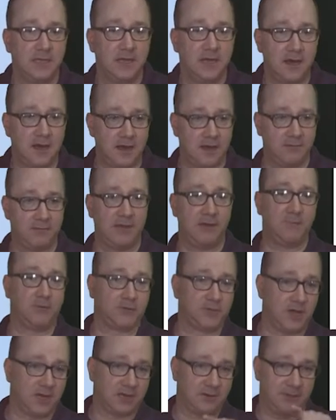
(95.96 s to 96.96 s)
And we'll
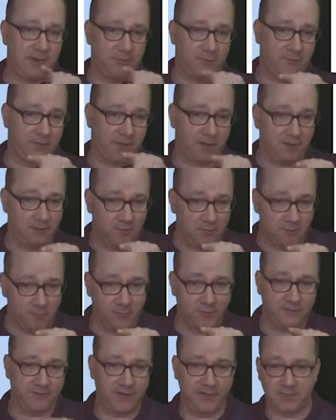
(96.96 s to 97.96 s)
talk about what the
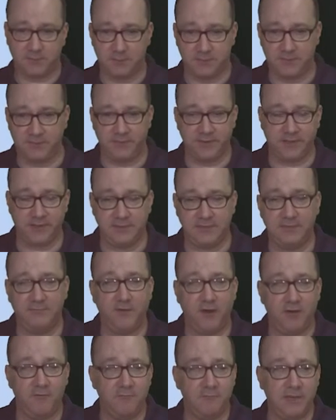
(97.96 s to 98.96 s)
global device-specific and
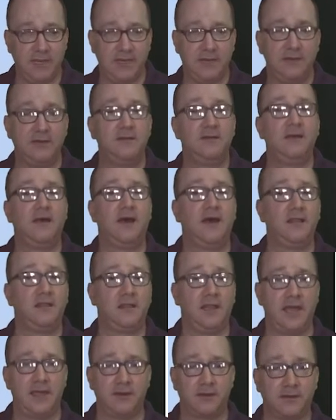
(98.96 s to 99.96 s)
default mean
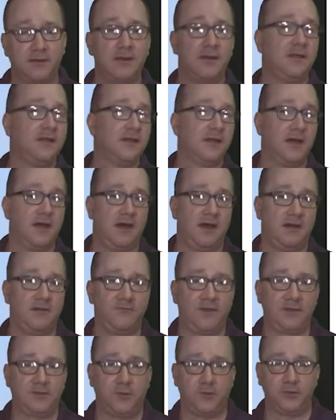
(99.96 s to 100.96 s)
later.
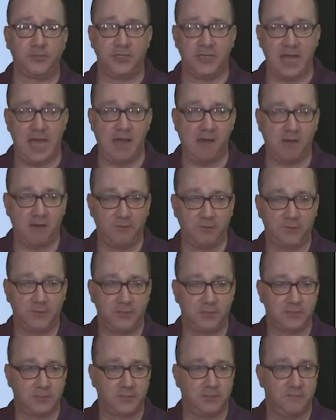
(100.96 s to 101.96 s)
If I told you now, it would
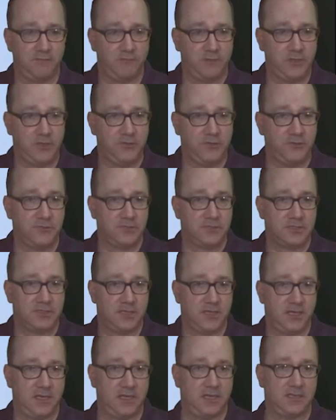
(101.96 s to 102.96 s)
just confuse
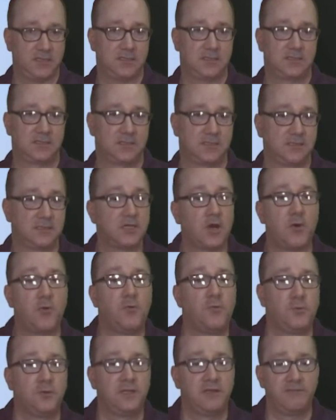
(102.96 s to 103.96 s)
things.
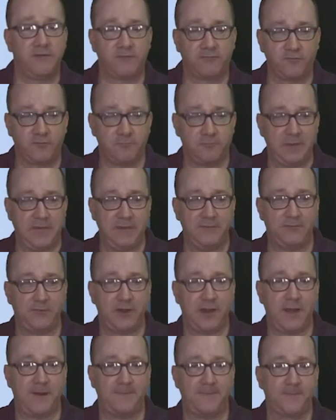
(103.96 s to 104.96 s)
So we'll leave it be for
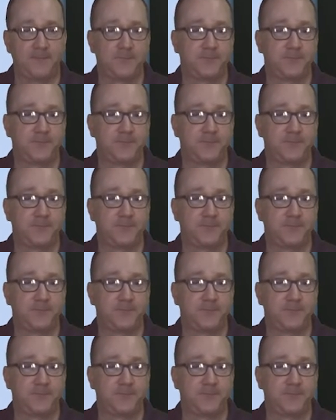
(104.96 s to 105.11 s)
now.